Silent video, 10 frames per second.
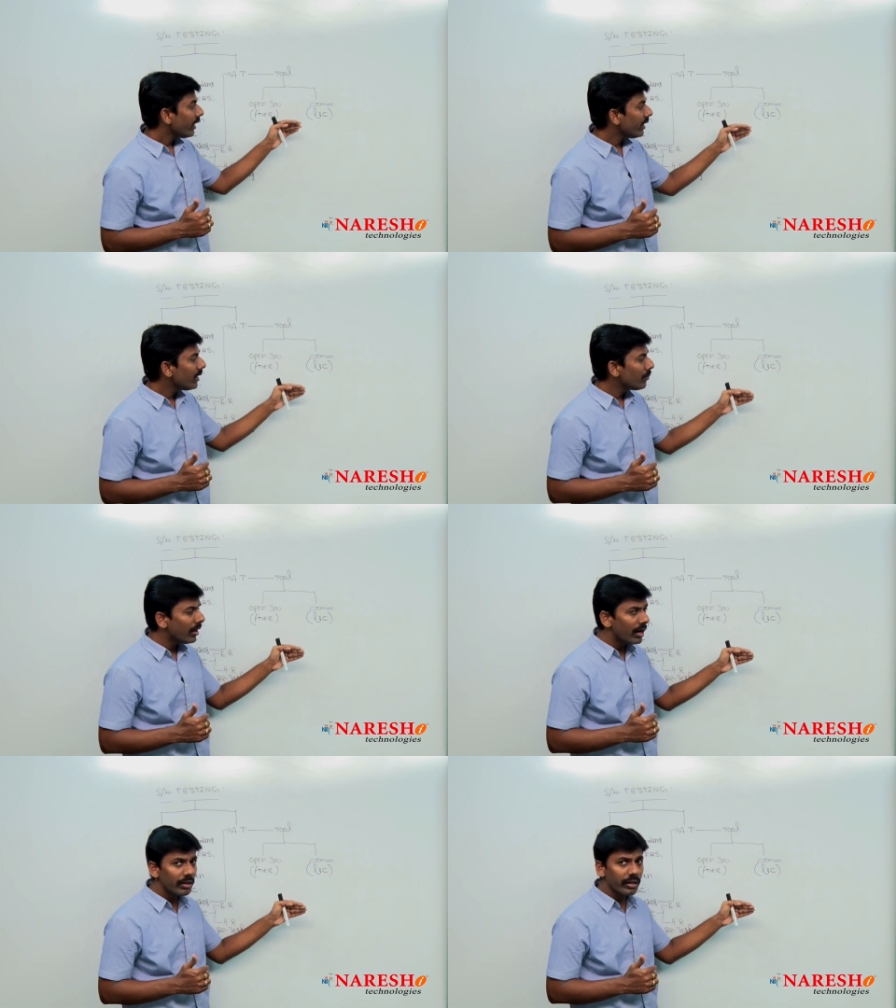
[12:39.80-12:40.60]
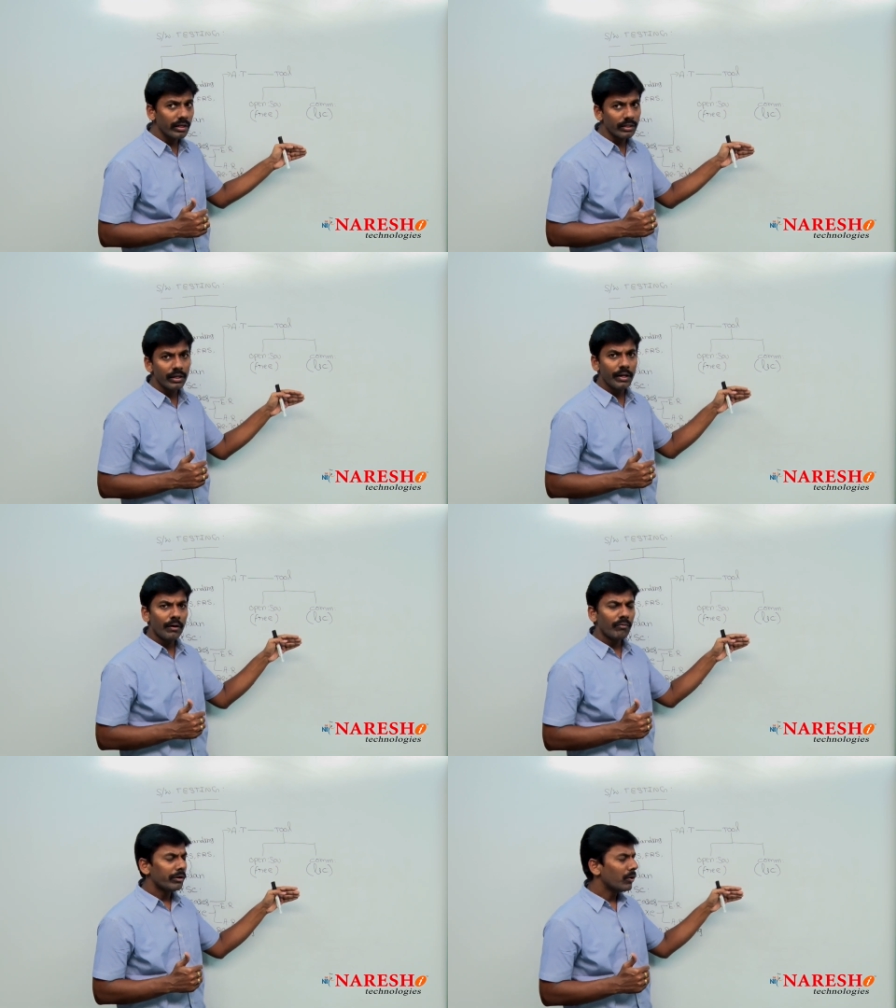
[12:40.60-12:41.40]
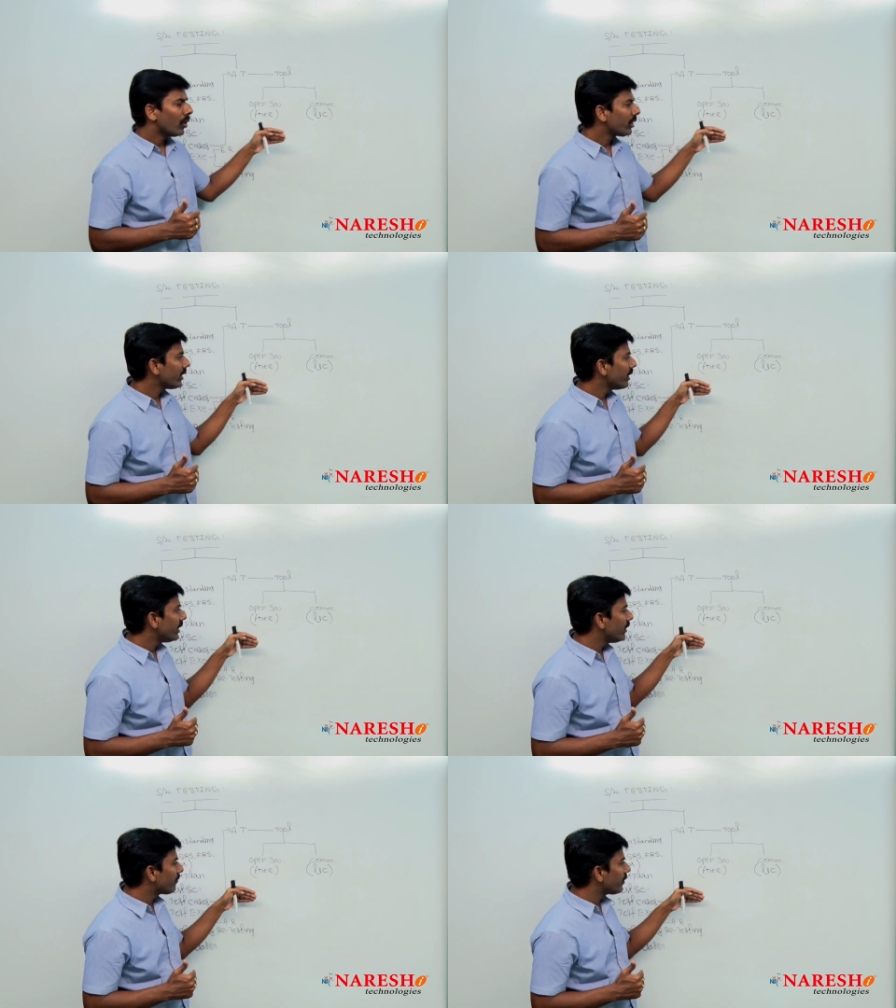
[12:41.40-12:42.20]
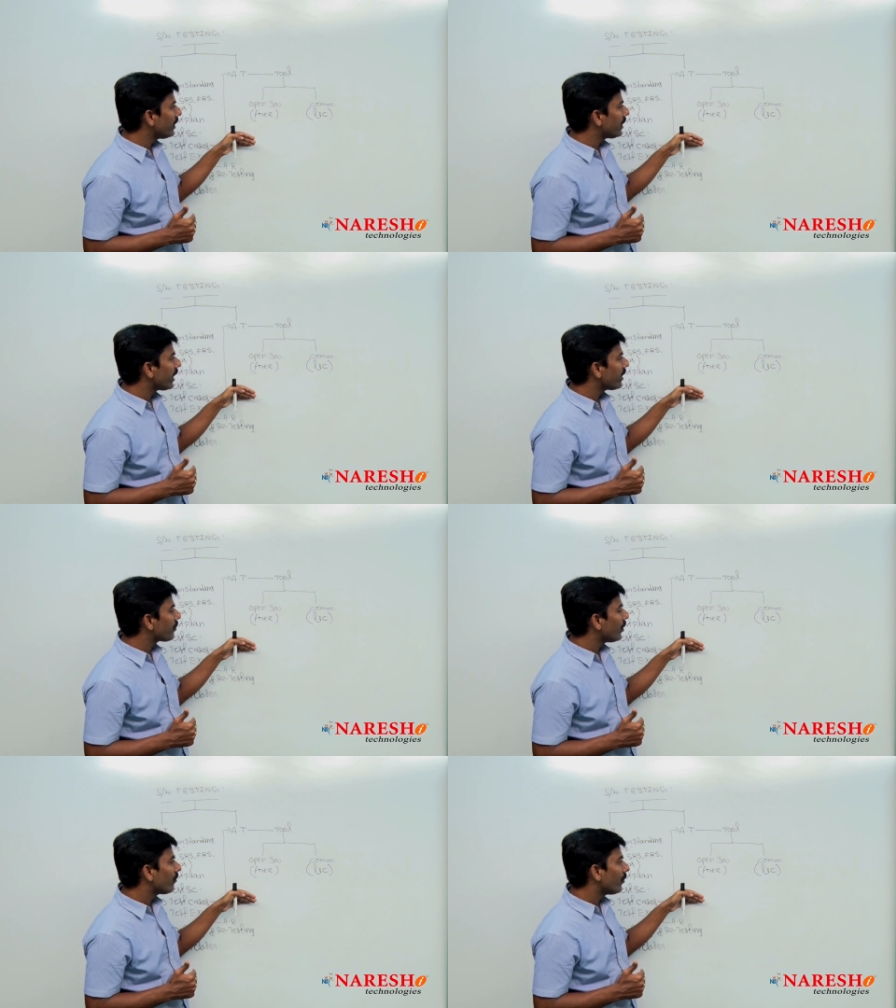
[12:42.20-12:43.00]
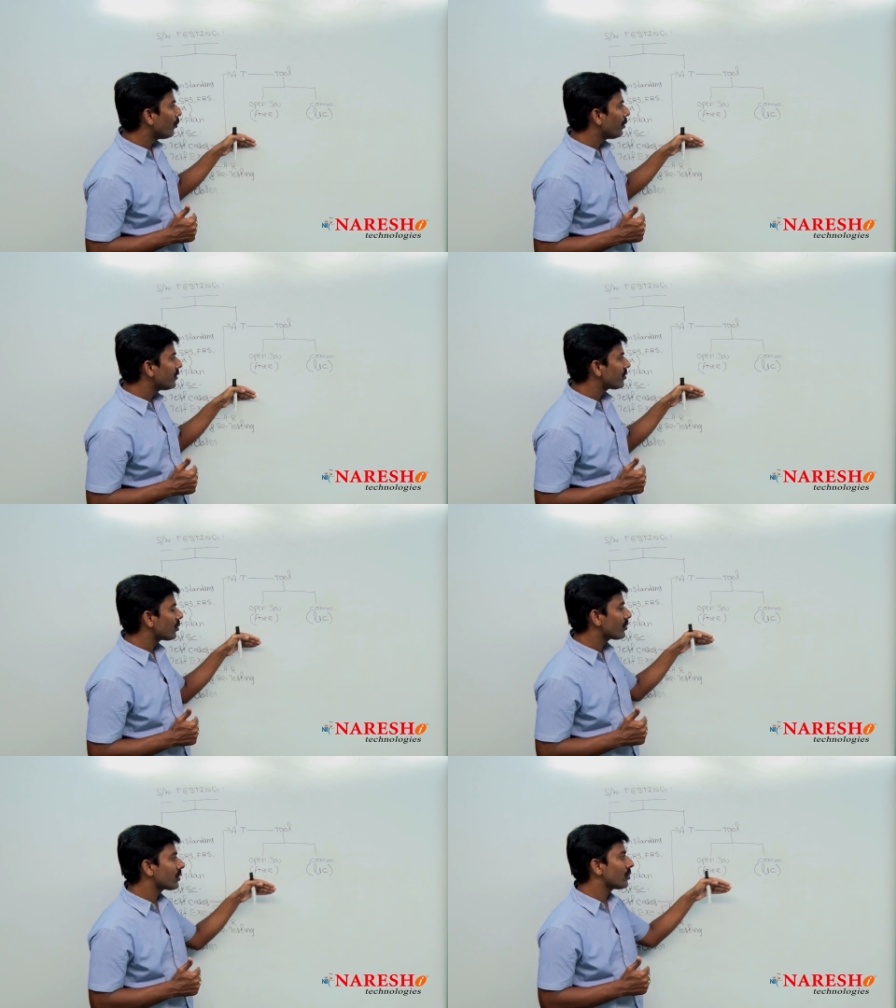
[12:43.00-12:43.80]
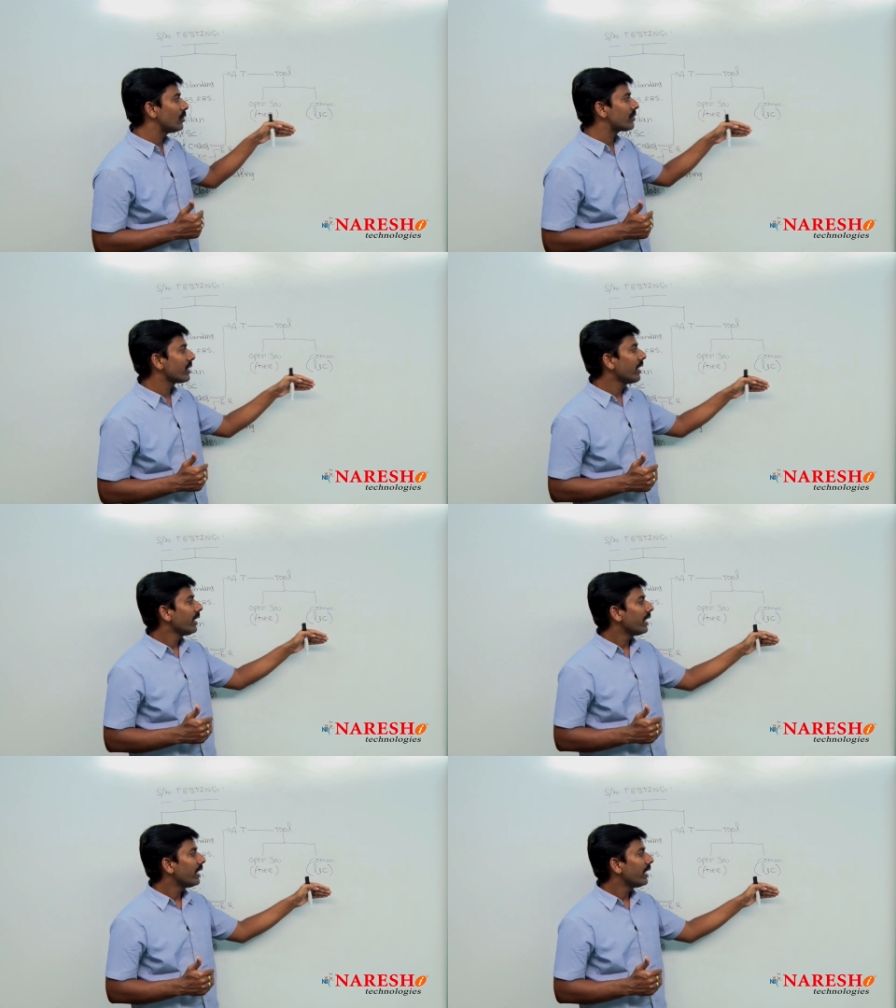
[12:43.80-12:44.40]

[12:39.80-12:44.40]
In a market, we got in a different type of open source tools